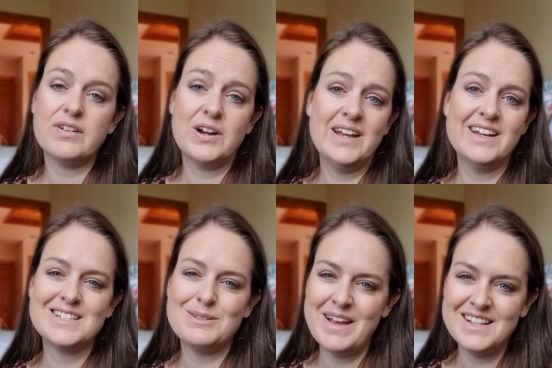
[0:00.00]
very
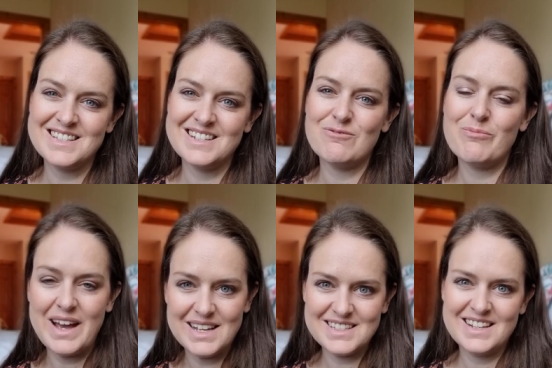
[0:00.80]
expensive,
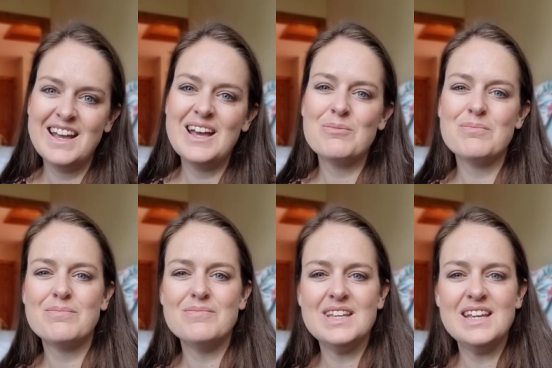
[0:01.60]
but
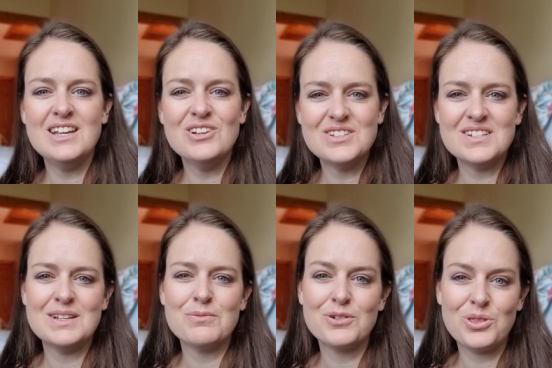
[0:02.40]
he uses
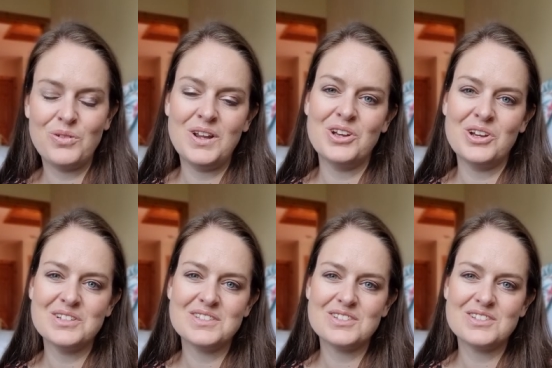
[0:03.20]
them for three years.